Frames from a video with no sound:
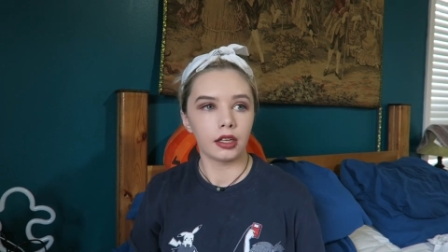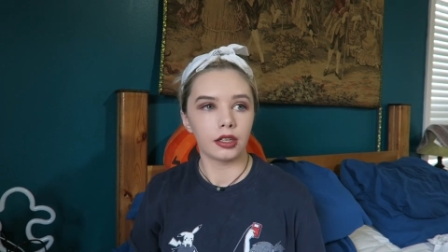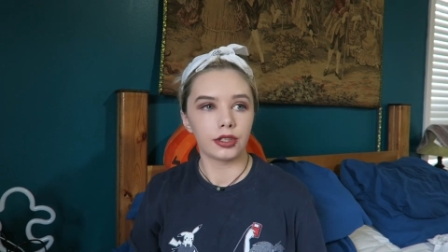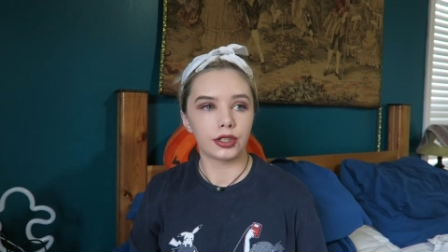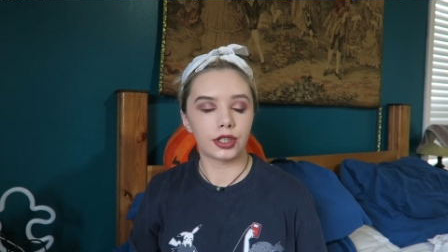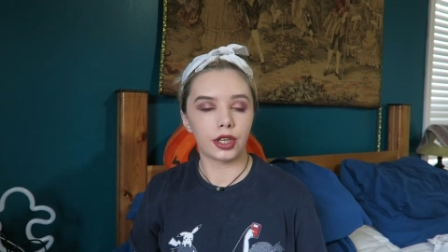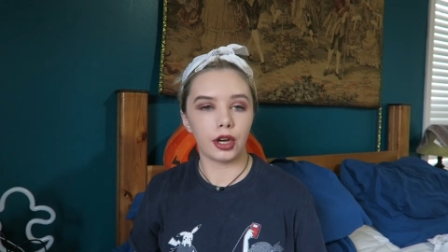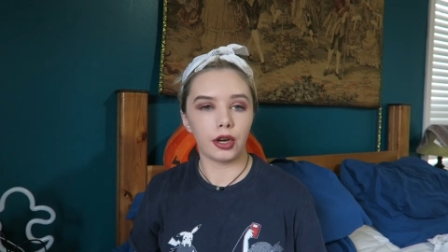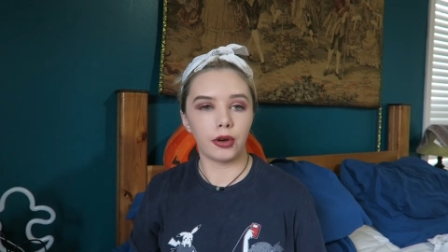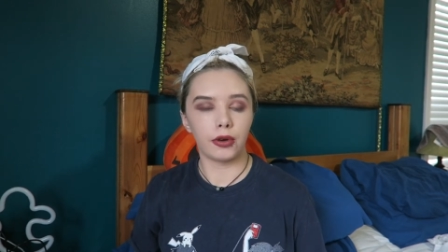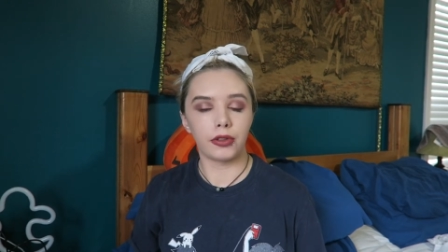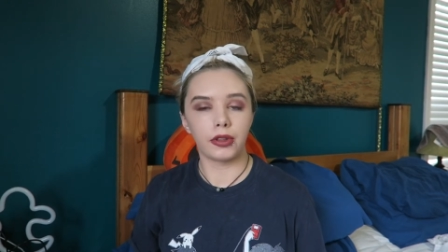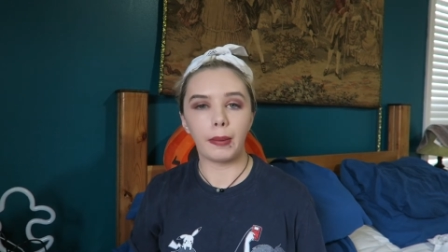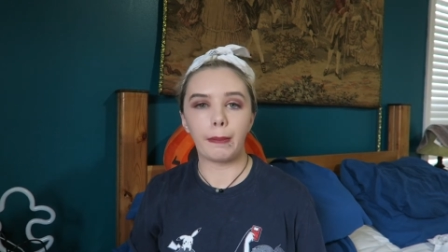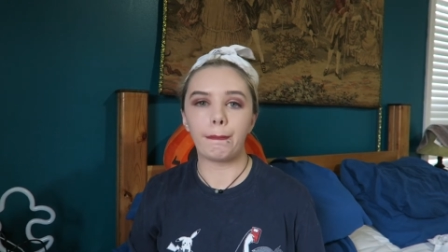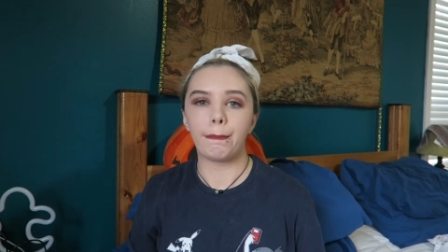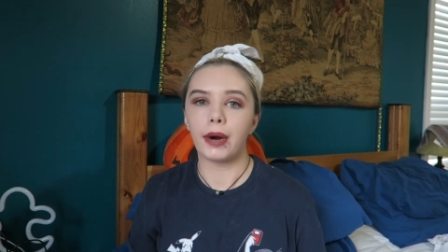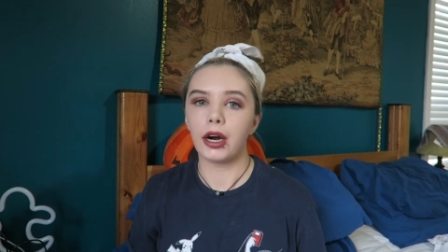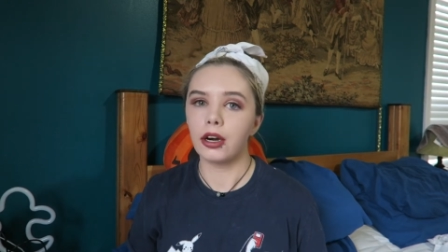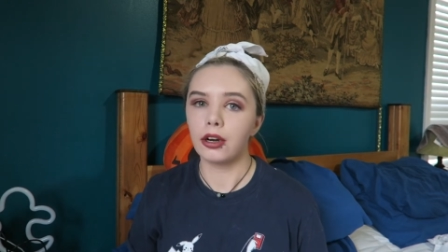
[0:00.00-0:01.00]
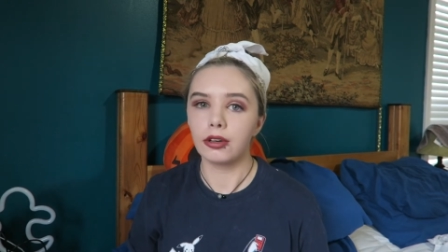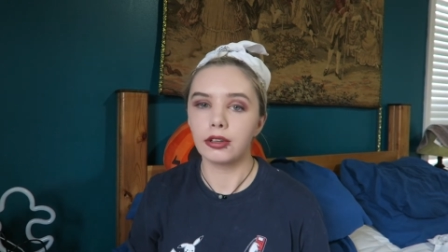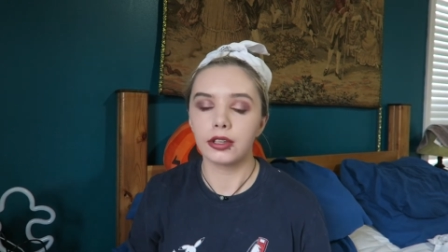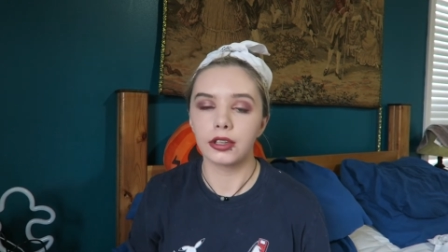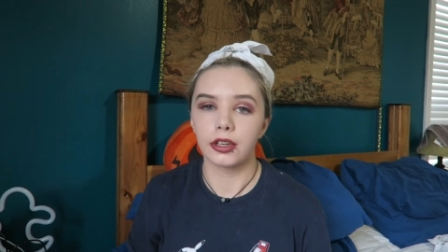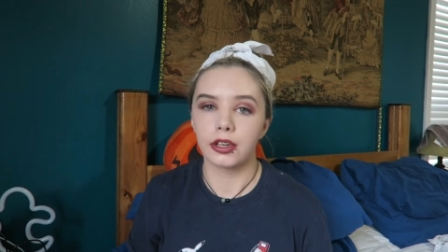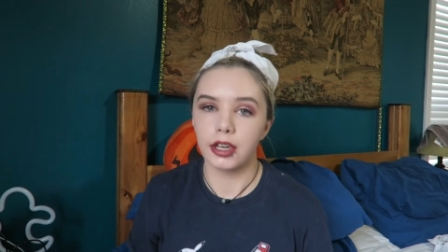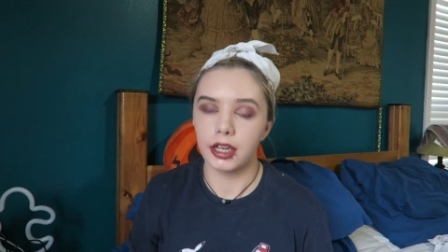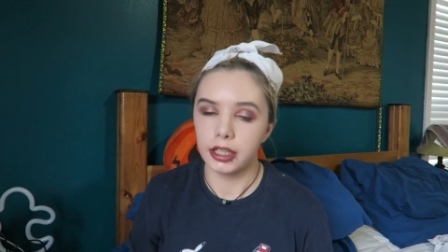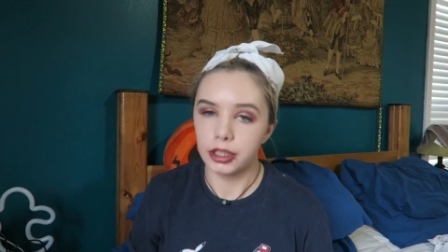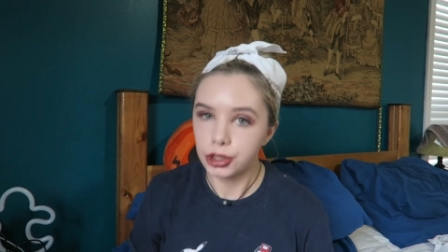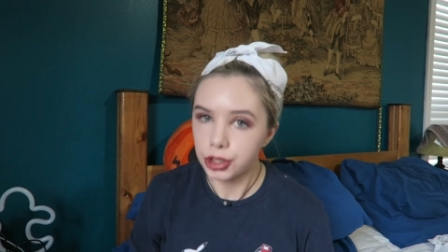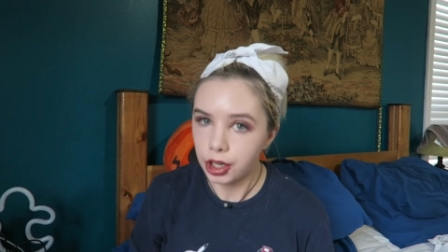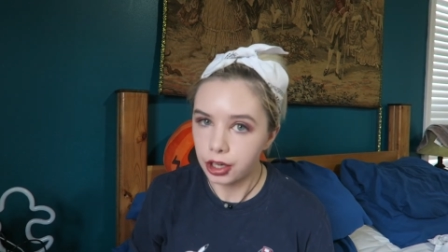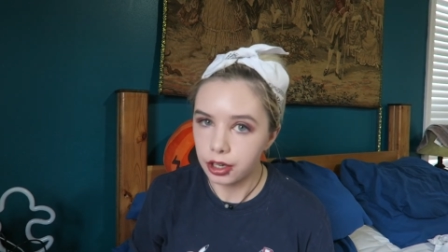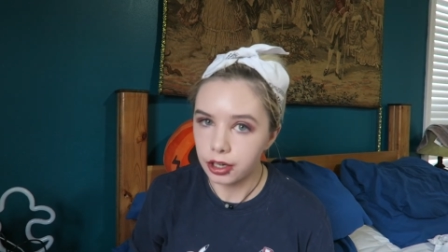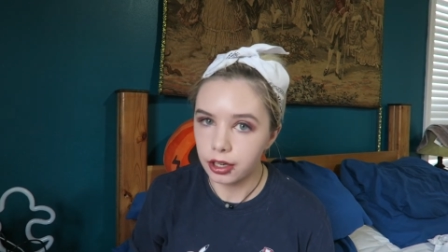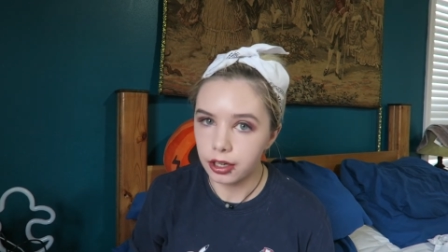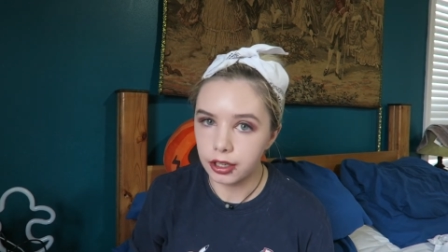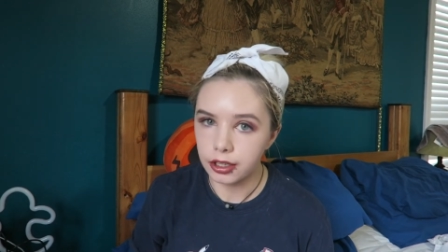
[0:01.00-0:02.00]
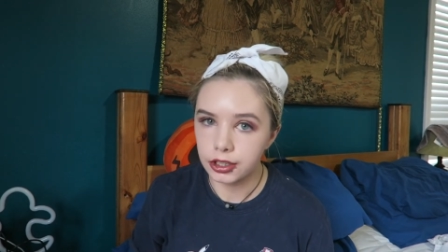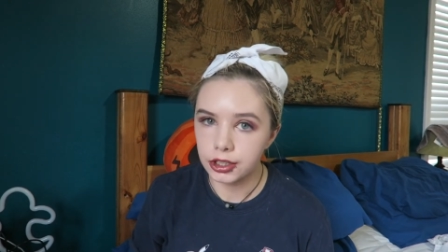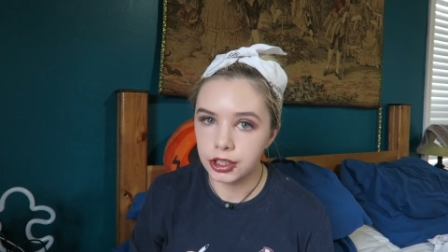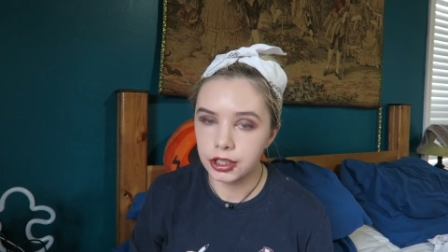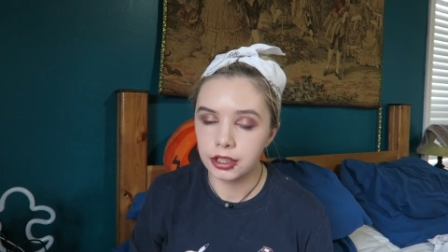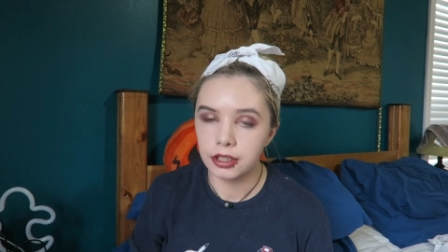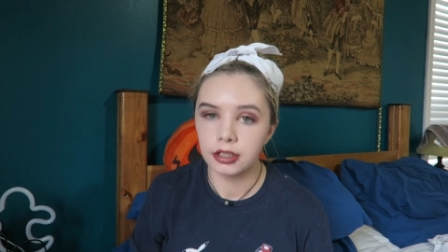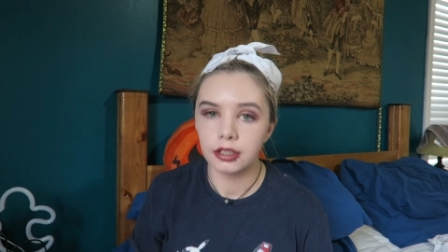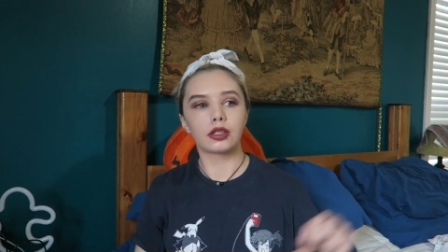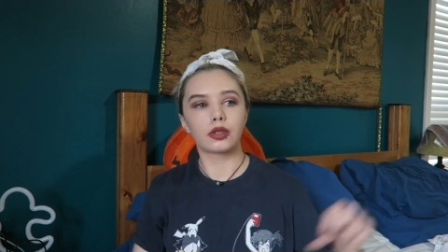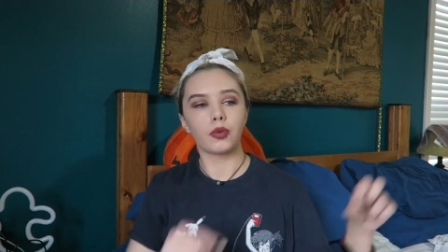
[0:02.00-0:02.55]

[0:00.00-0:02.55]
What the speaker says: So the burglary charge is